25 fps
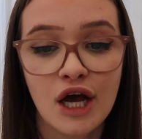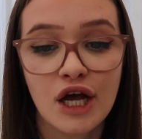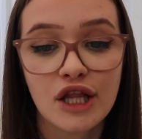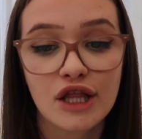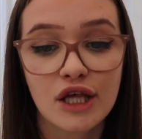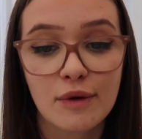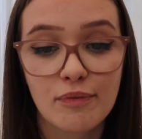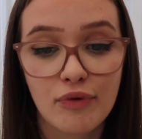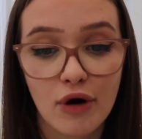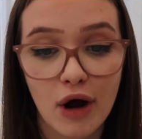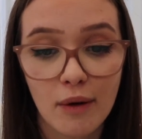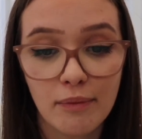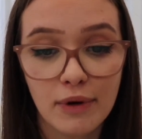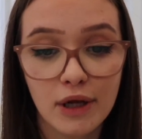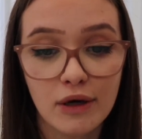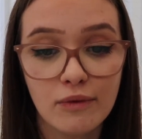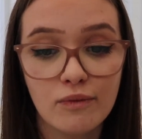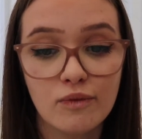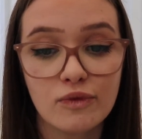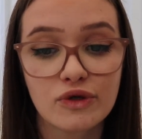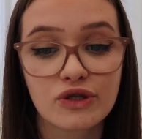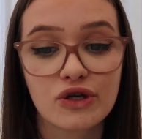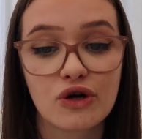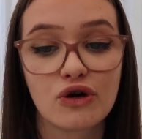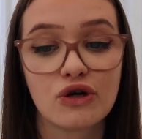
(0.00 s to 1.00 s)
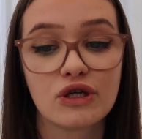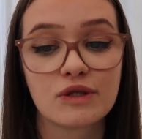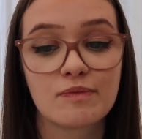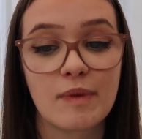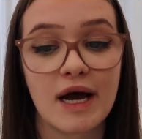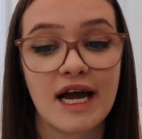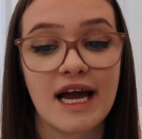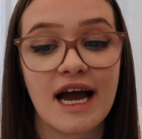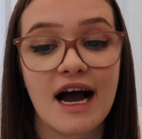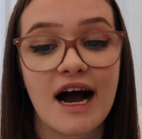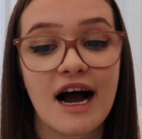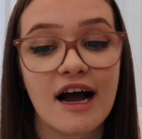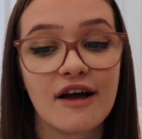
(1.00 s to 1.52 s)
The problem was caused by
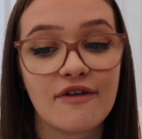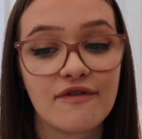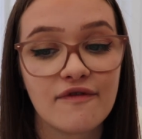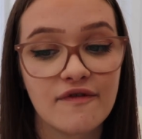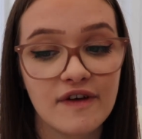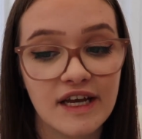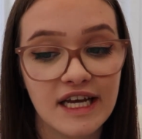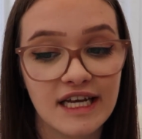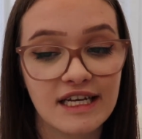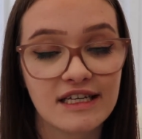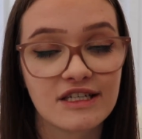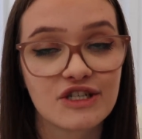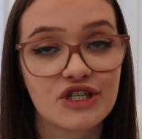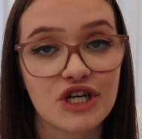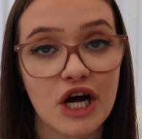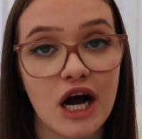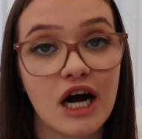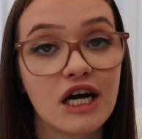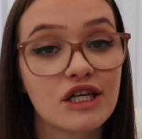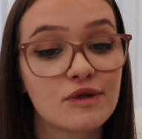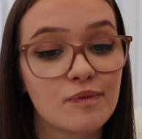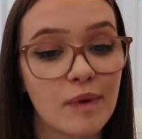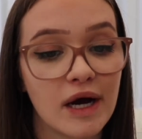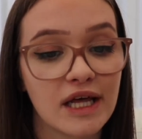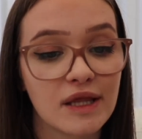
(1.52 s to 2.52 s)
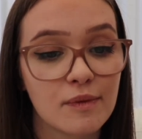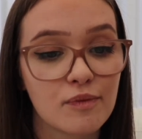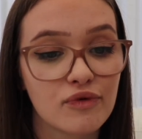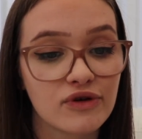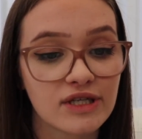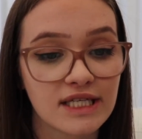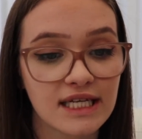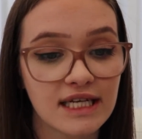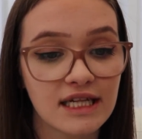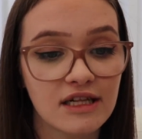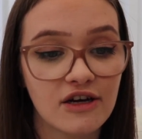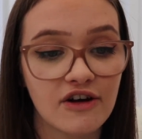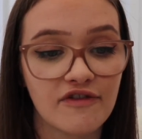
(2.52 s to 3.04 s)
high fees charged by the
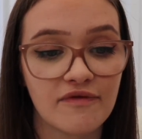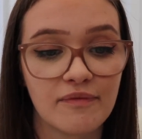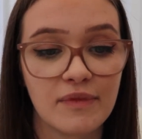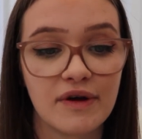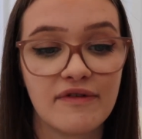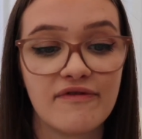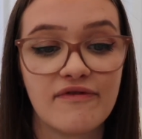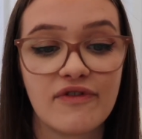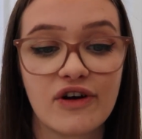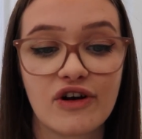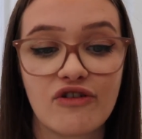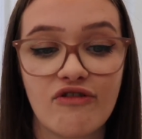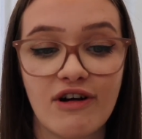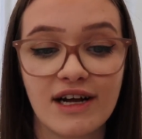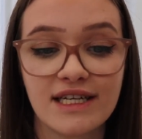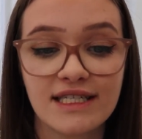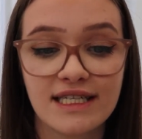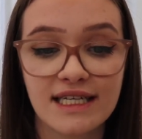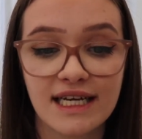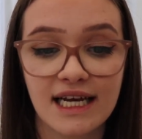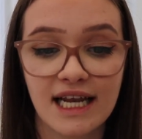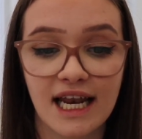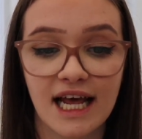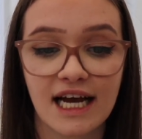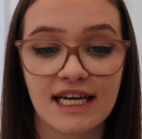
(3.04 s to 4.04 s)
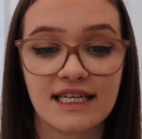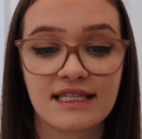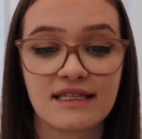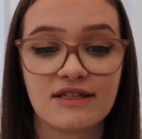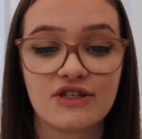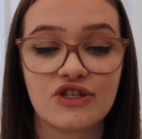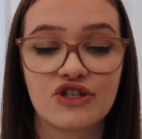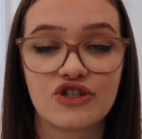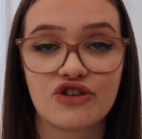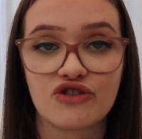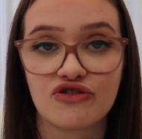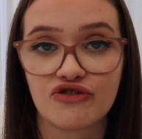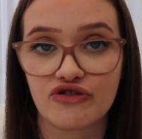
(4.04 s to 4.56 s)
Brazil government for granting a
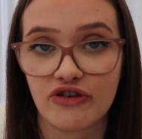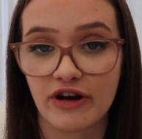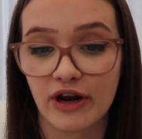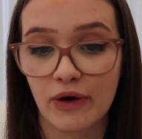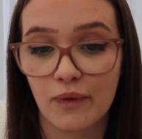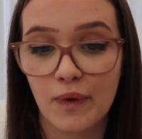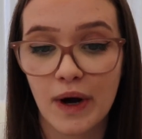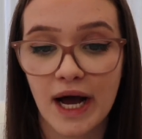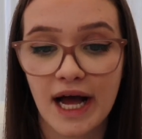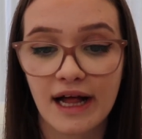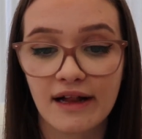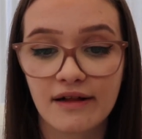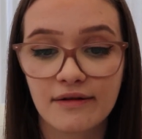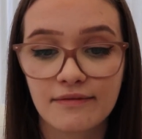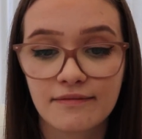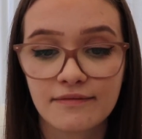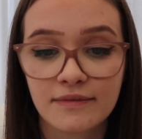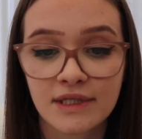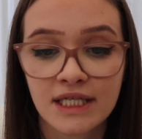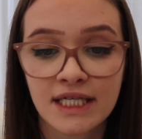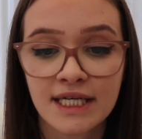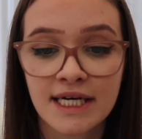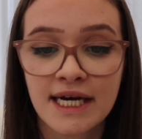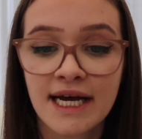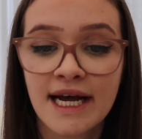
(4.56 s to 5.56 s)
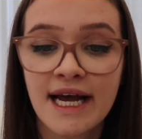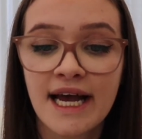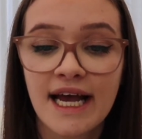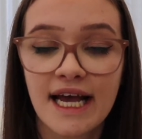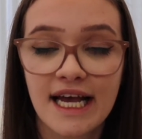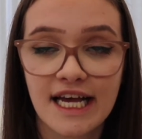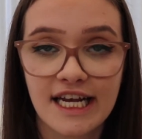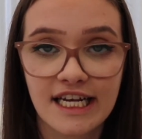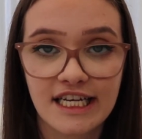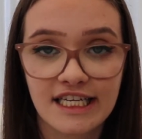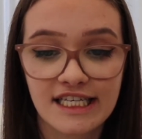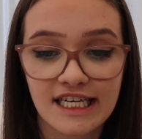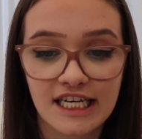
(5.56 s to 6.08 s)
license to drill a well.
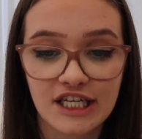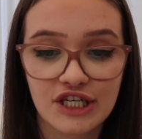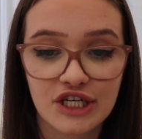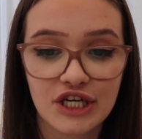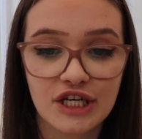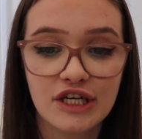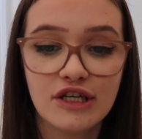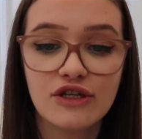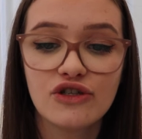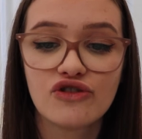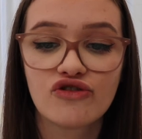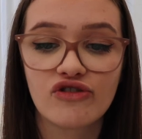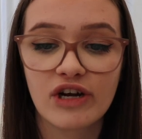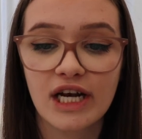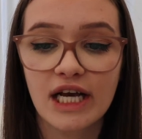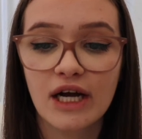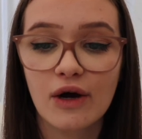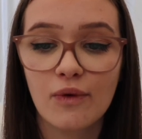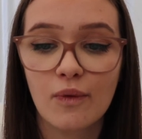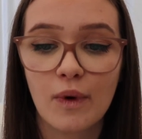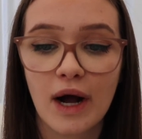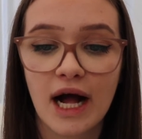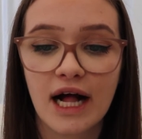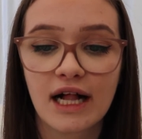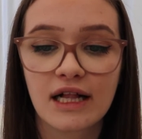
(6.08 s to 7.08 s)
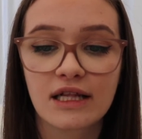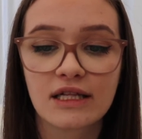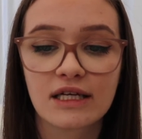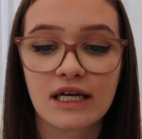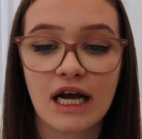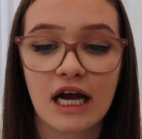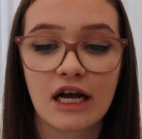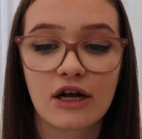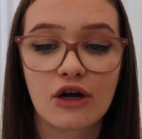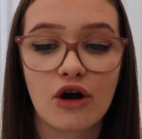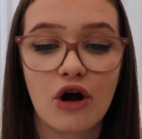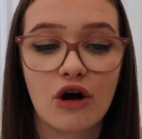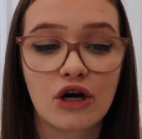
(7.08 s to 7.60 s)
In addition, drilling a well
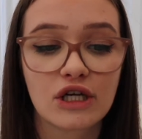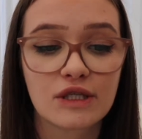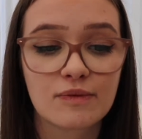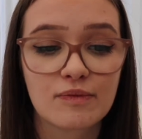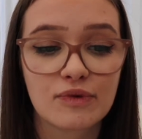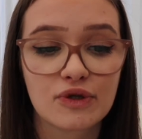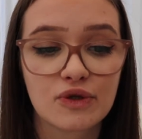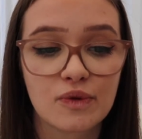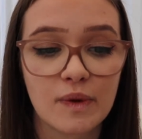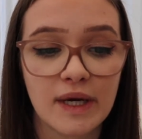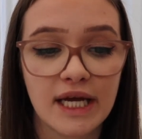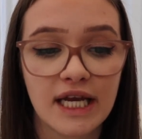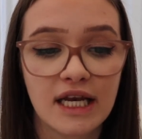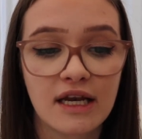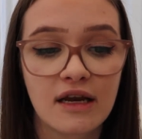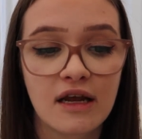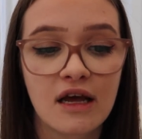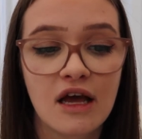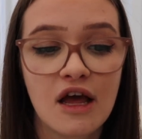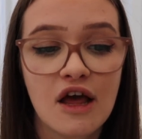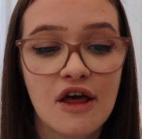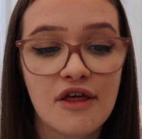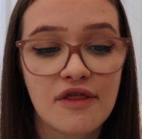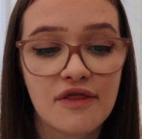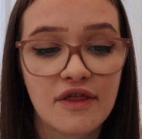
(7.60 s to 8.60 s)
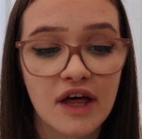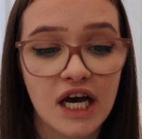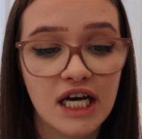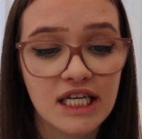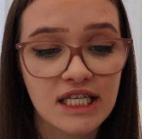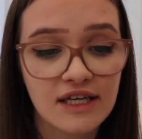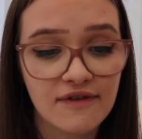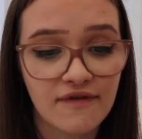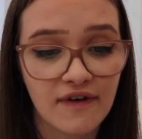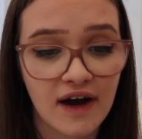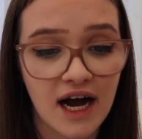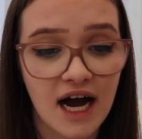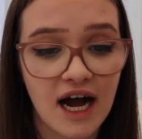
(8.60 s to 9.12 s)
can cost between
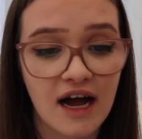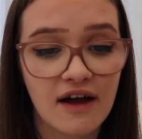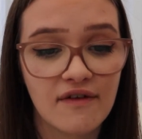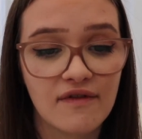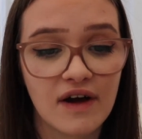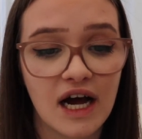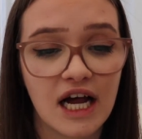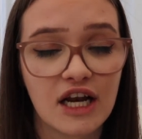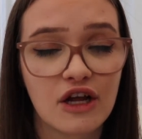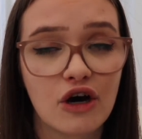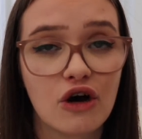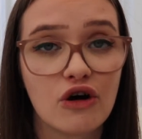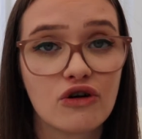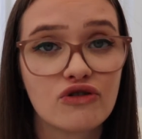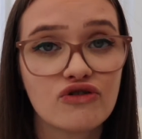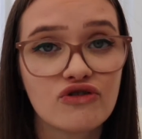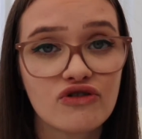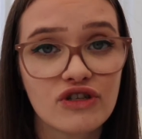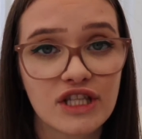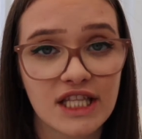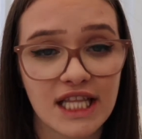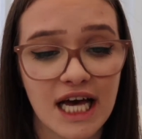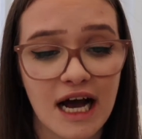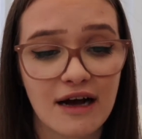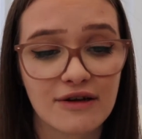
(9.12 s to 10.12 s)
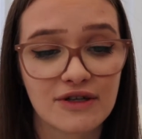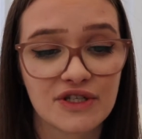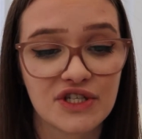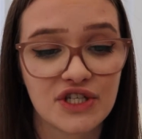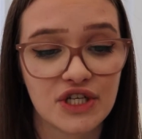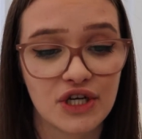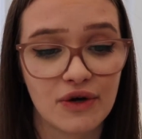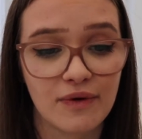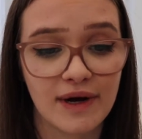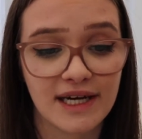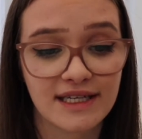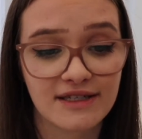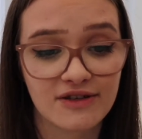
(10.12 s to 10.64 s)
$35,000 and
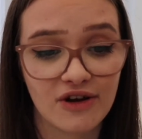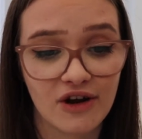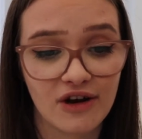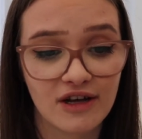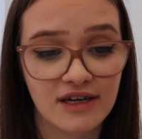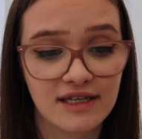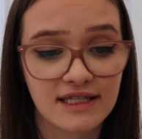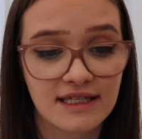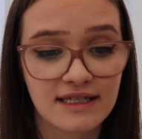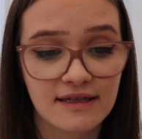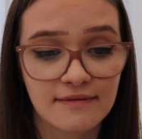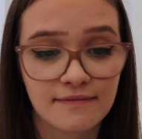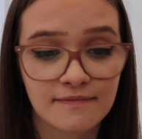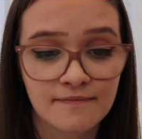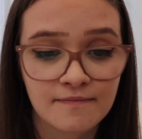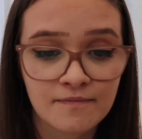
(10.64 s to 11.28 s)
$100,000.